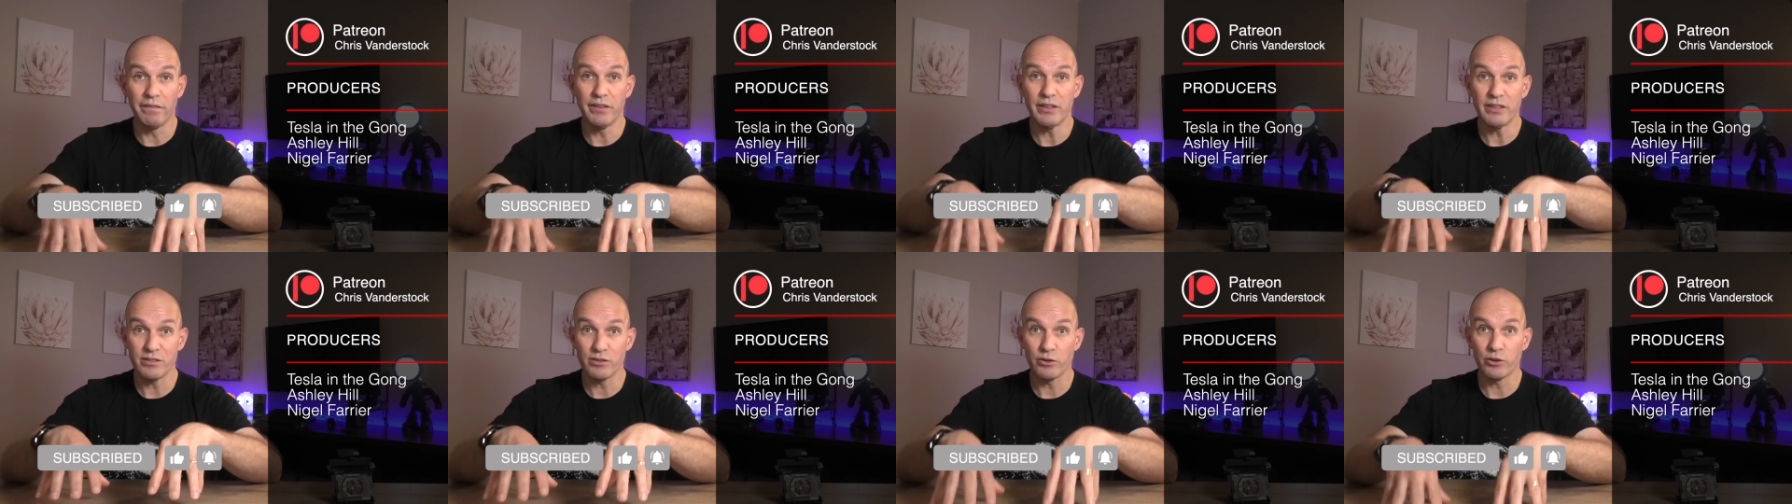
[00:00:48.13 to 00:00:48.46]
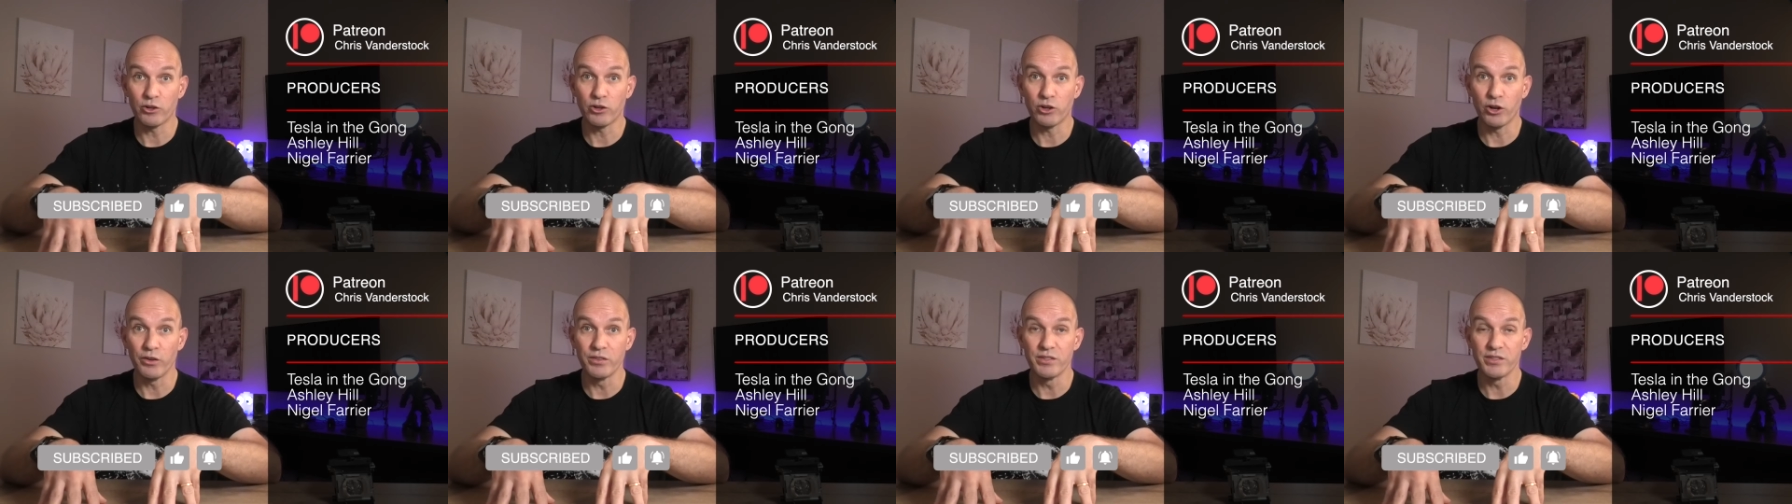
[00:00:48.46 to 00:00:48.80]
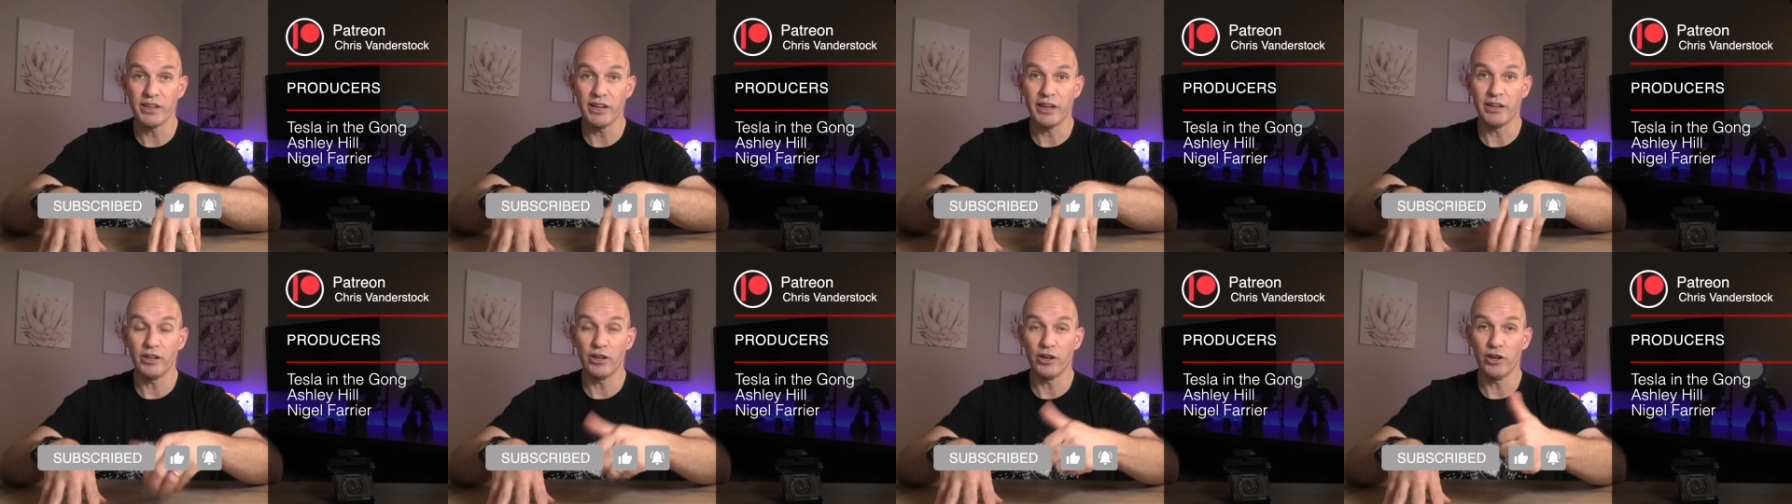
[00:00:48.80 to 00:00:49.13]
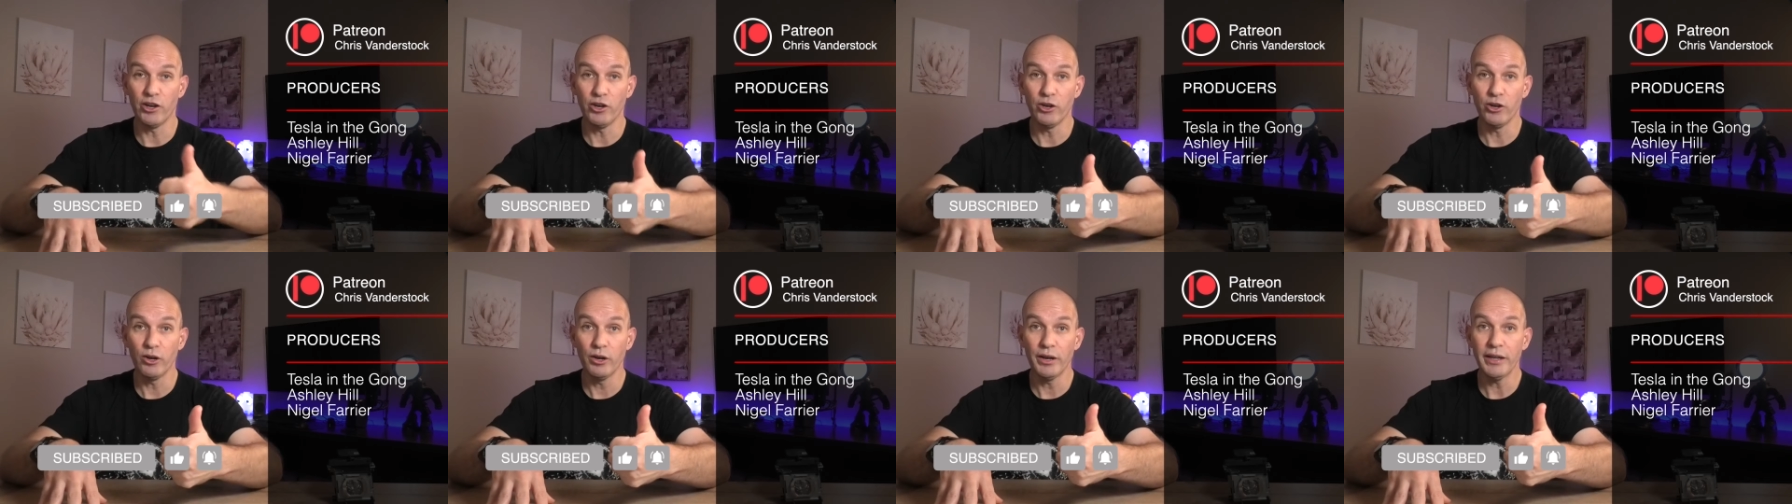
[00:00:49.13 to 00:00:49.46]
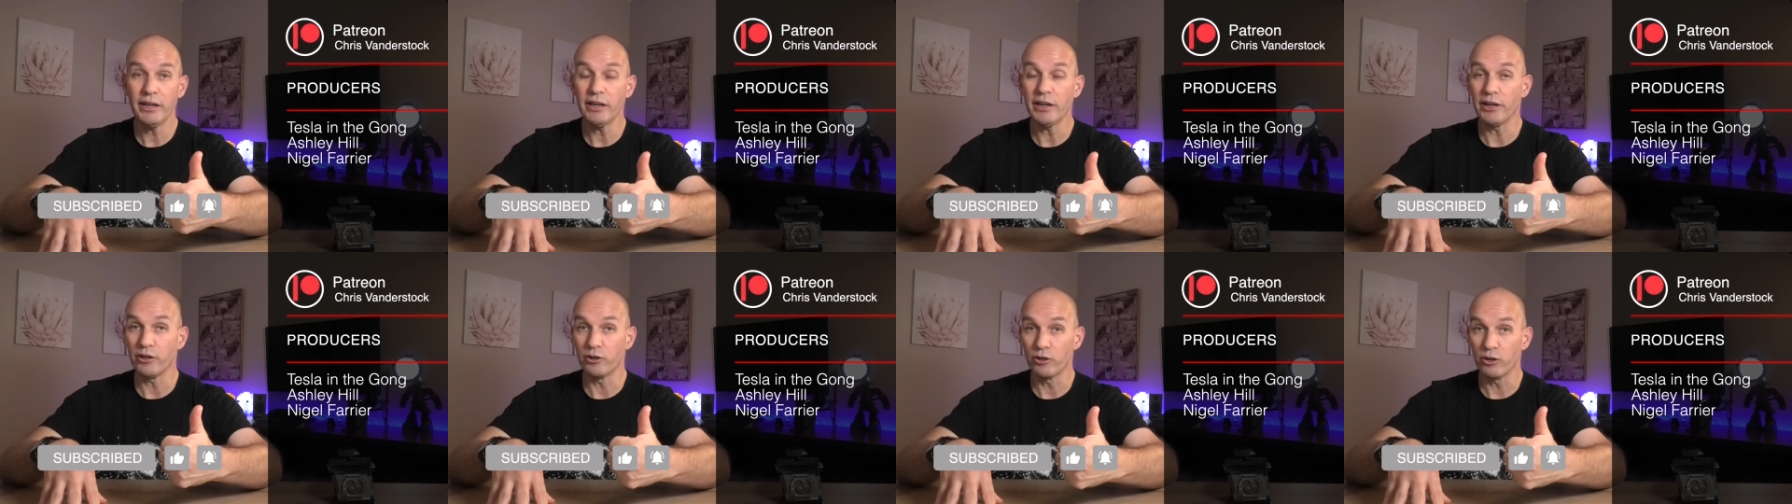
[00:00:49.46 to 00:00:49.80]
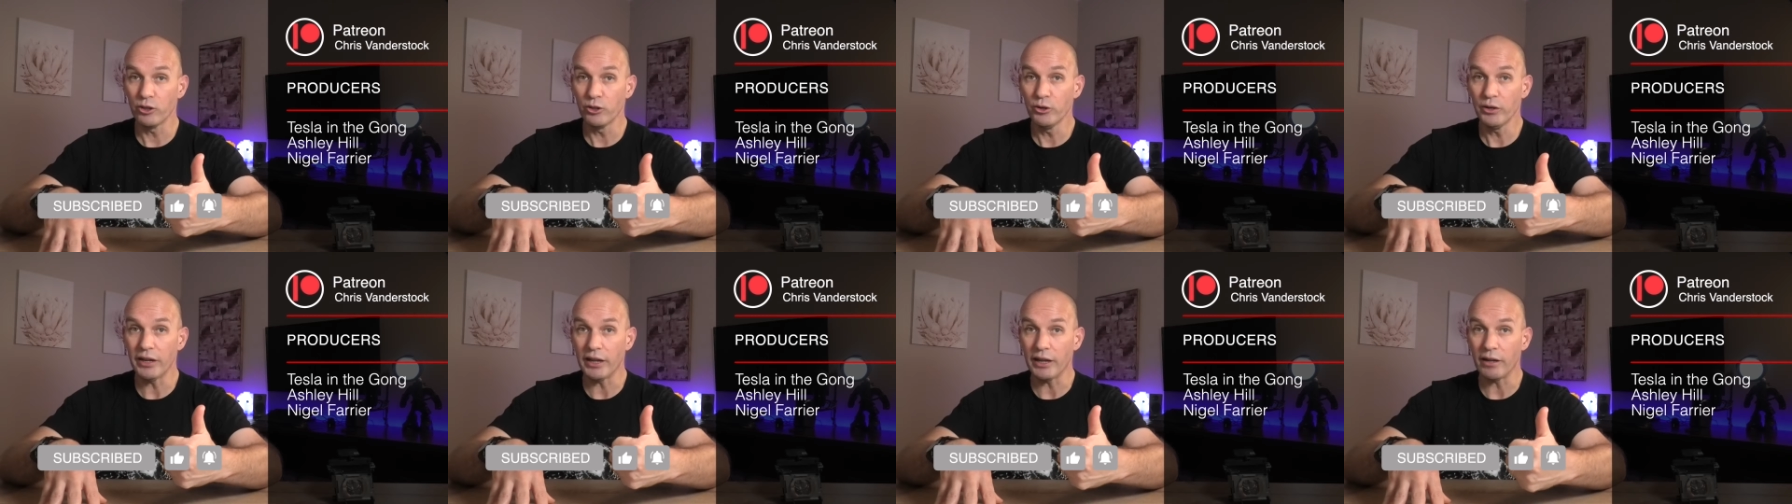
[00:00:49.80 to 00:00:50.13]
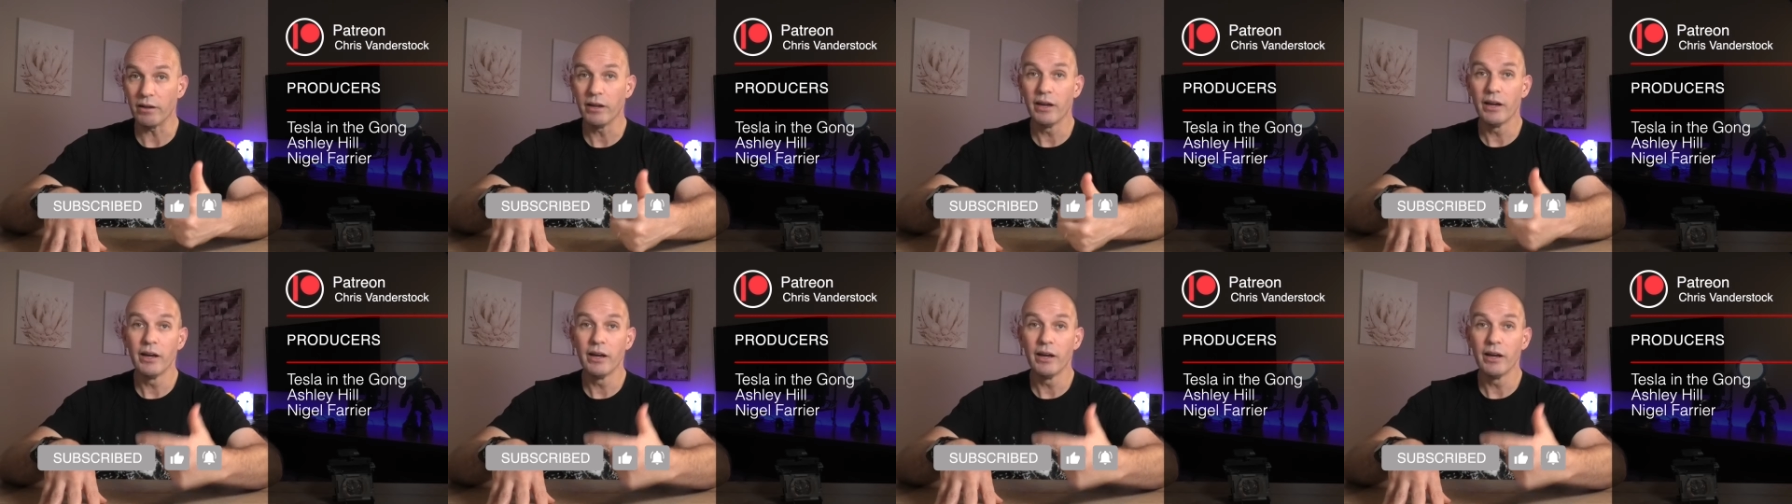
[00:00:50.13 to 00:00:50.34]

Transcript: this sort of content early, including